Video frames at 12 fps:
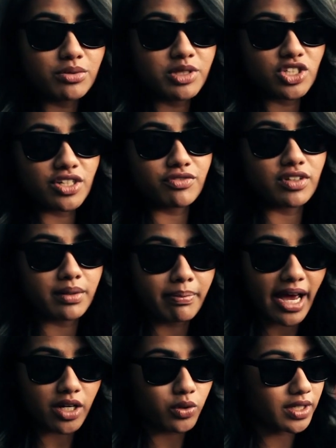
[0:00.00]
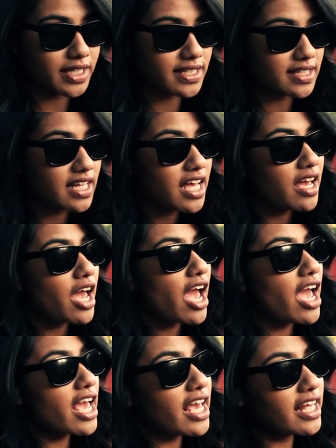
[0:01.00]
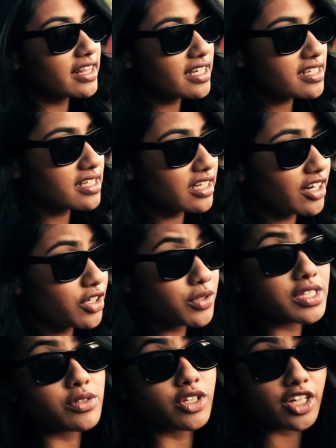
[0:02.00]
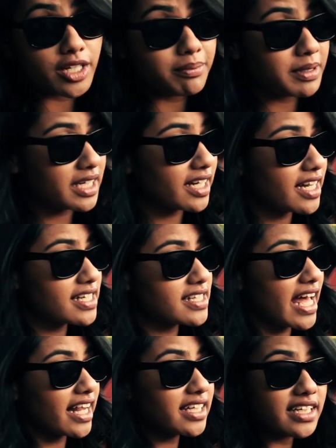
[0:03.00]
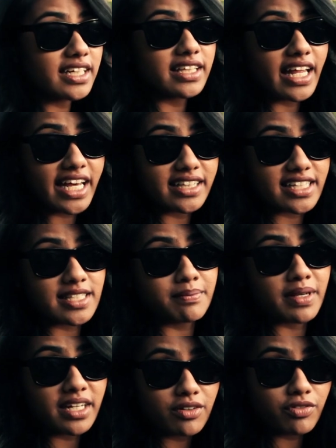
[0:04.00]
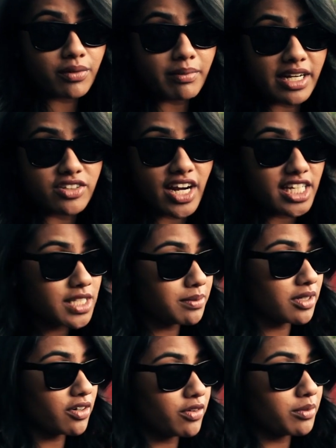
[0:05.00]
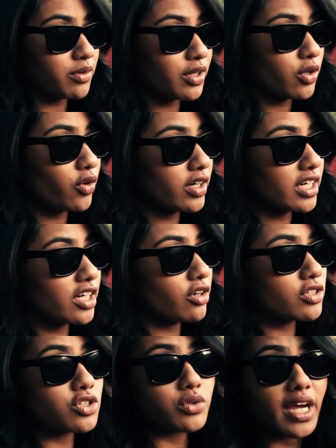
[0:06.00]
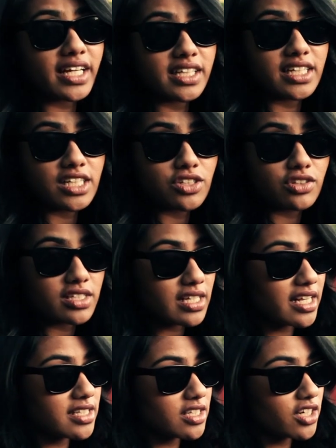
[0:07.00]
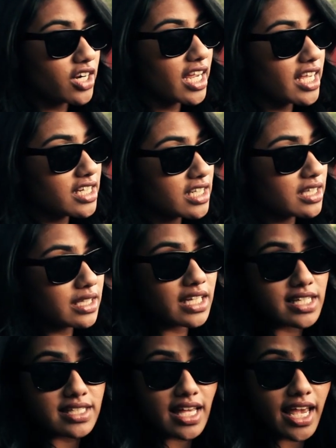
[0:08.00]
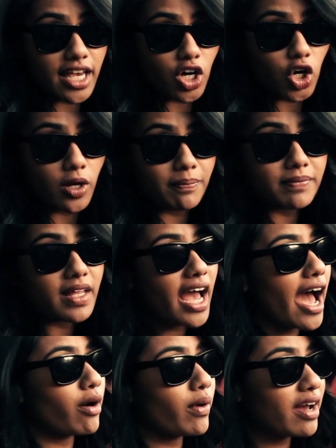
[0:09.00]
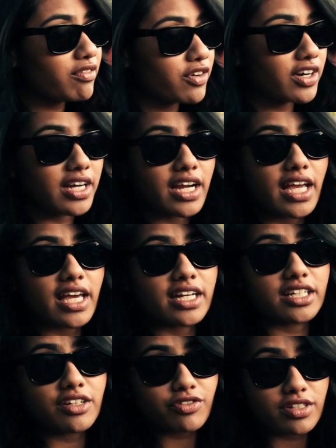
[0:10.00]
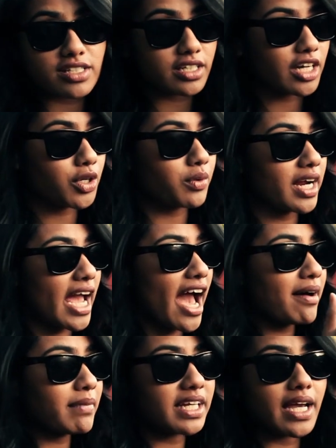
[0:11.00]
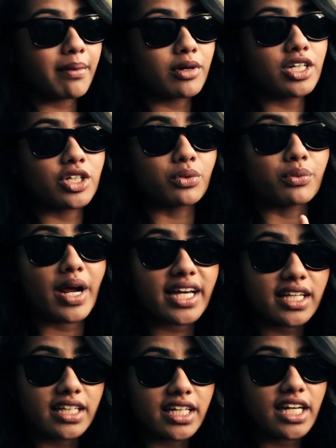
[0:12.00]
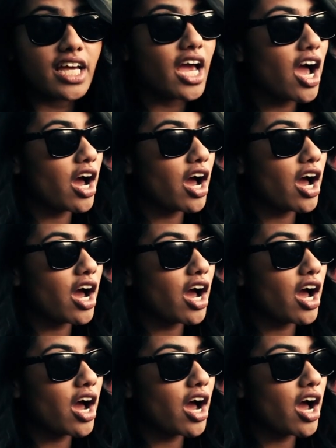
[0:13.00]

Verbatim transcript: to be shifted backwards. In this scenario, it's good because the LED light that's emitted from my transmitter from the recorder goes directly into the sensor in this angle. However, in a different scenario where I have my camera directly